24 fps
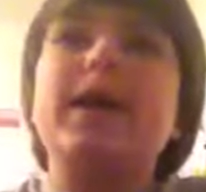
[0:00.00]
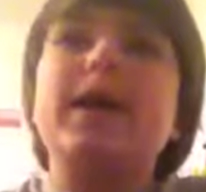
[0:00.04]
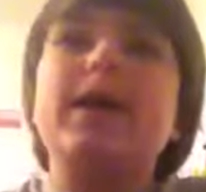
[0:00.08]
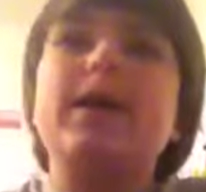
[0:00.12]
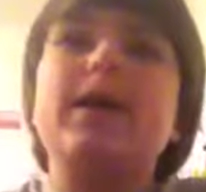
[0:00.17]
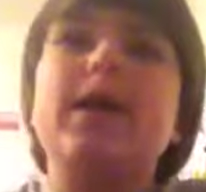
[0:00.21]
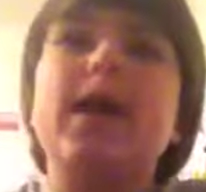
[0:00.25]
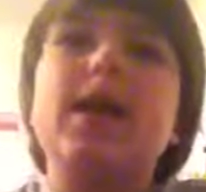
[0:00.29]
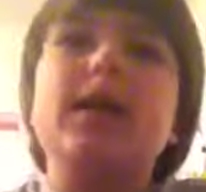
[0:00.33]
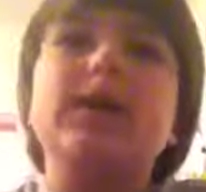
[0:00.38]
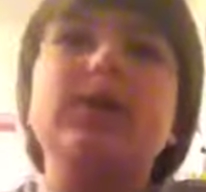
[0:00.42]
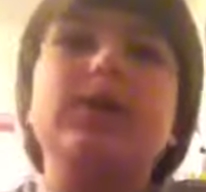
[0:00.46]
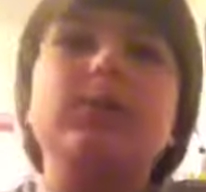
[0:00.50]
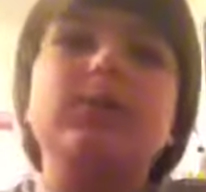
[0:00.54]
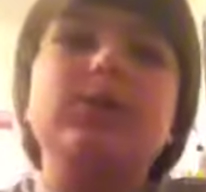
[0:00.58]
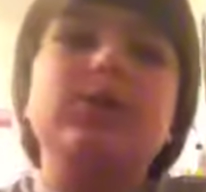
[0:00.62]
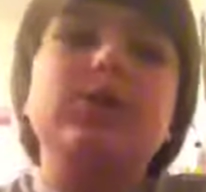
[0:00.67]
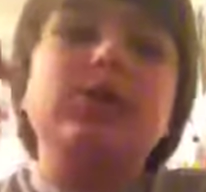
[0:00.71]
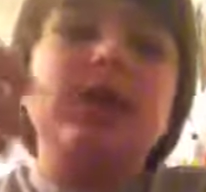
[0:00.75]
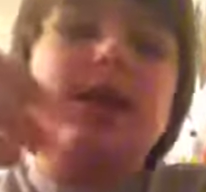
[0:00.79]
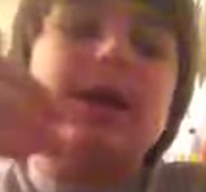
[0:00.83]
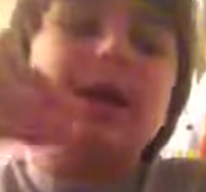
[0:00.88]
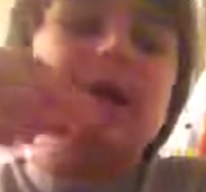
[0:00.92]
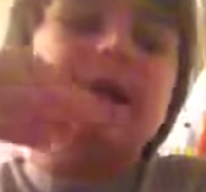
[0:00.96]
and he takes the
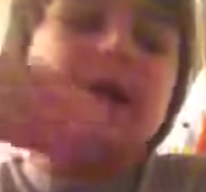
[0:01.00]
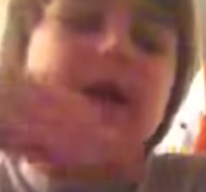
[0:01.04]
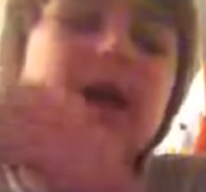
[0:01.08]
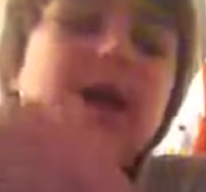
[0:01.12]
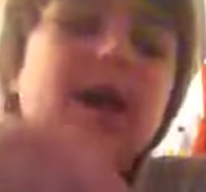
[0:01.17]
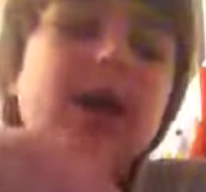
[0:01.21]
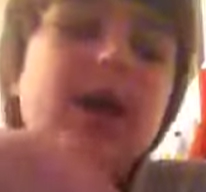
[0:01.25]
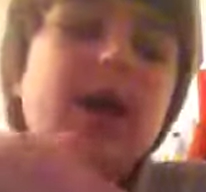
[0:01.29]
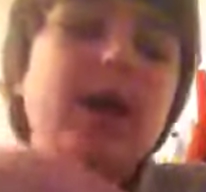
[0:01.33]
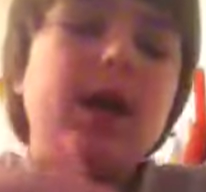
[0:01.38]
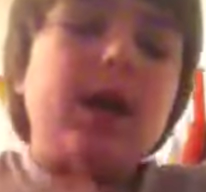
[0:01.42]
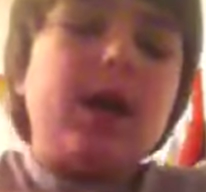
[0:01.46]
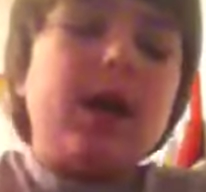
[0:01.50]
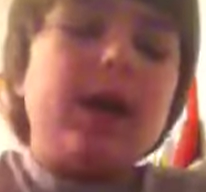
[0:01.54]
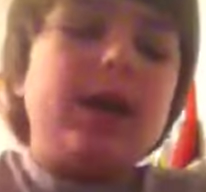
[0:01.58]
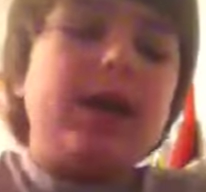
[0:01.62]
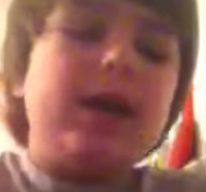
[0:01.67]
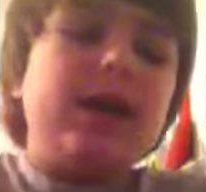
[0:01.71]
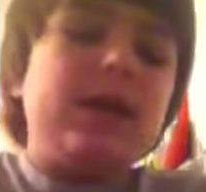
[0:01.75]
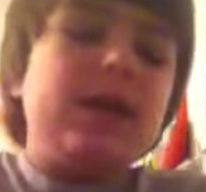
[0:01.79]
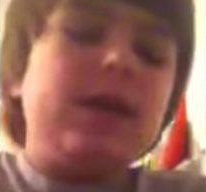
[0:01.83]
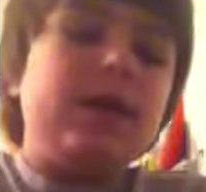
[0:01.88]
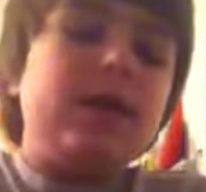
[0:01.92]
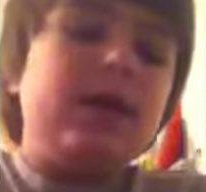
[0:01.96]
machete, and
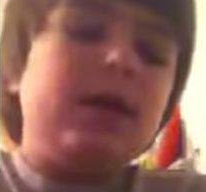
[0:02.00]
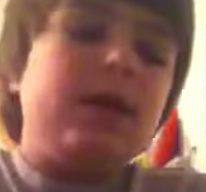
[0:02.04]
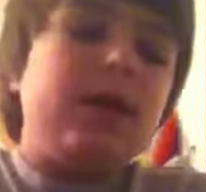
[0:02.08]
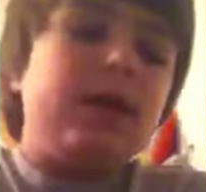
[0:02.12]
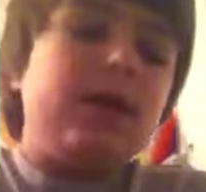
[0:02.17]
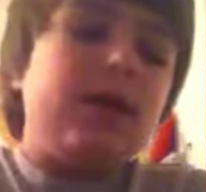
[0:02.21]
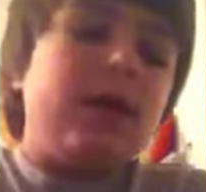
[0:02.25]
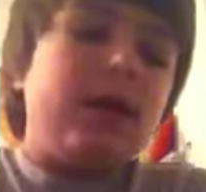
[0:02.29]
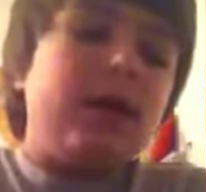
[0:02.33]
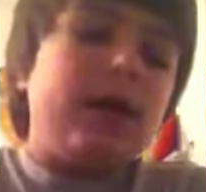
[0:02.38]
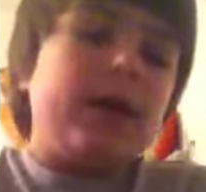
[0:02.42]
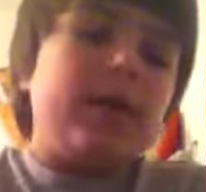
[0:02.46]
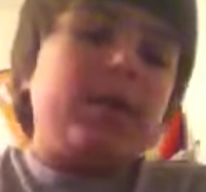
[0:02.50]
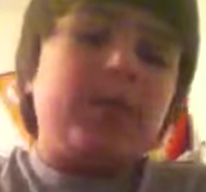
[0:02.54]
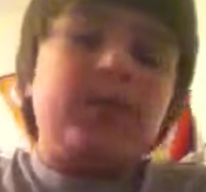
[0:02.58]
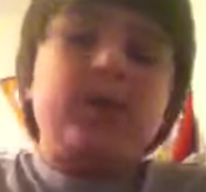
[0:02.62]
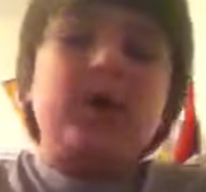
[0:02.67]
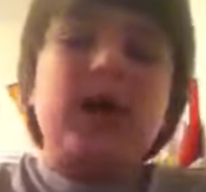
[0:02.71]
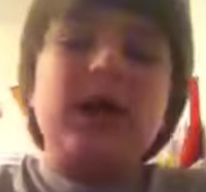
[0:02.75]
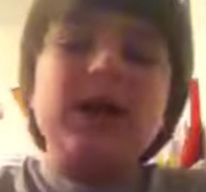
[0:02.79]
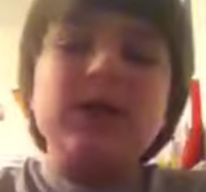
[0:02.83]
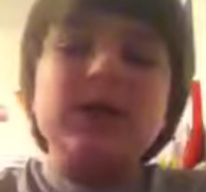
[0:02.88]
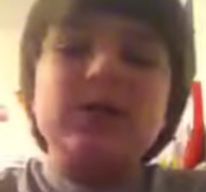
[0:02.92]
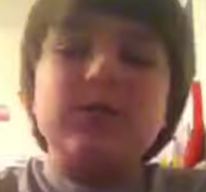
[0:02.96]
he, like,
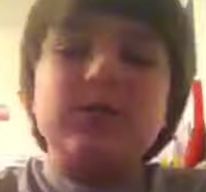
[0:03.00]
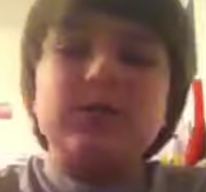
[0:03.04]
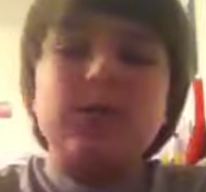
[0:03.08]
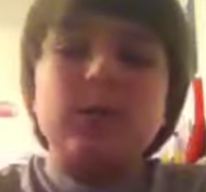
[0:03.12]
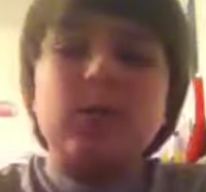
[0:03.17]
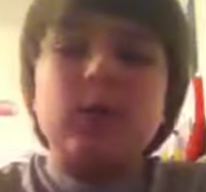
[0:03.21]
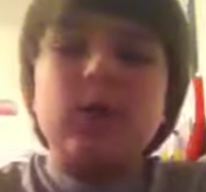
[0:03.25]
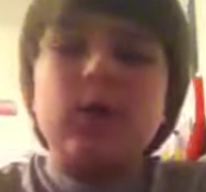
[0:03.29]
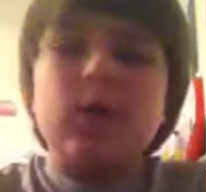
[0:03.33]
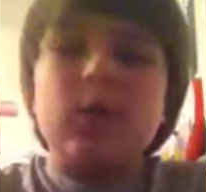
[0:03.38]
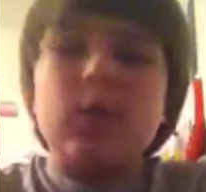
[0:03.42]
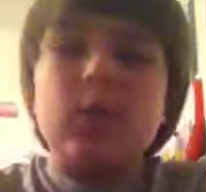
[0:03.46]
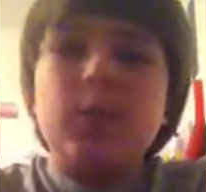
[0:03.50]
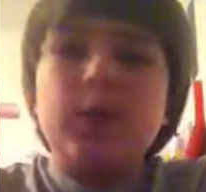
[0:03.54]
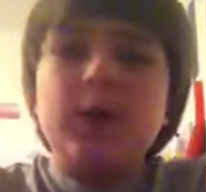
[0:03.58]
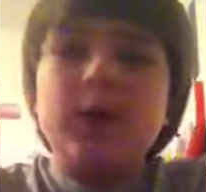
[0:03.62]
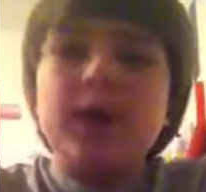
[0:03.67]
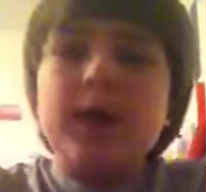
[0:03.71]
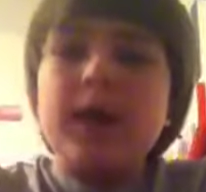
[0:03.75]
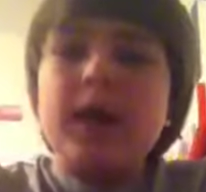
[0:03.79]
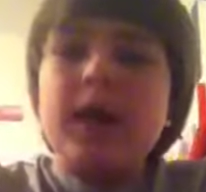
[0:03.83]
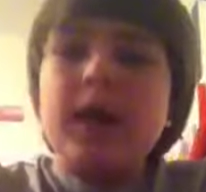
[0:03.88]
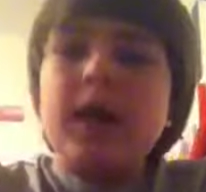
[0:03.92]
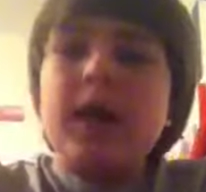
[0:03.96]
pries the floor
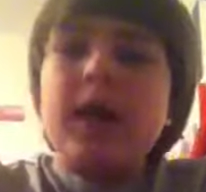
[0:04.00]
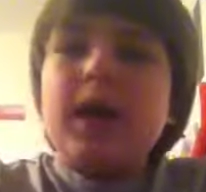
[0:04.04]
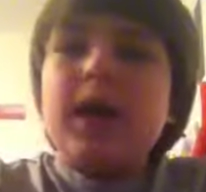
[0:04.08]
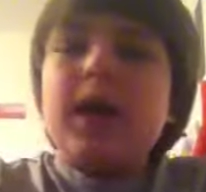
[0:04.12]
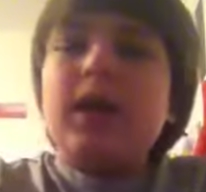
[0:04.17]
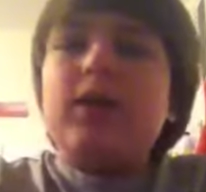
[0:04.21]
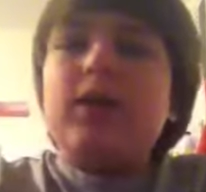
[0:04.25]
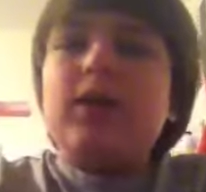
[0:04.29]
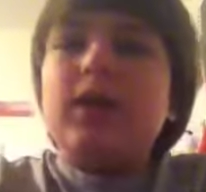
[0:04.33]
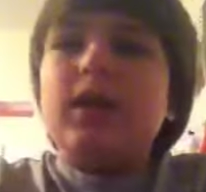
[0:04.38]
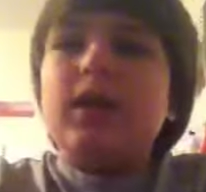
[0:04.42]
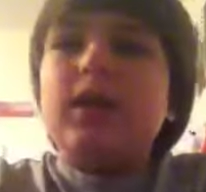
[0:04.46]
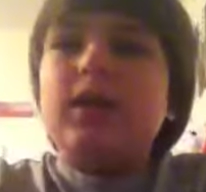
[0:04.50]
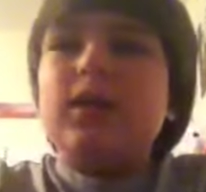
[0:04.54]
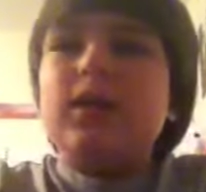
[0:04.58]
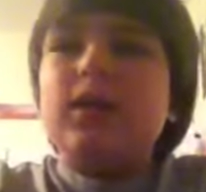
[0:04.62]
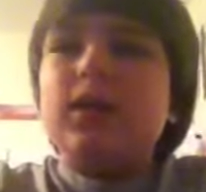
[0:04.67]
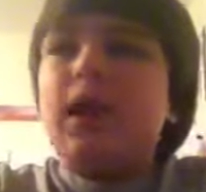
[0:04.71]
open, and then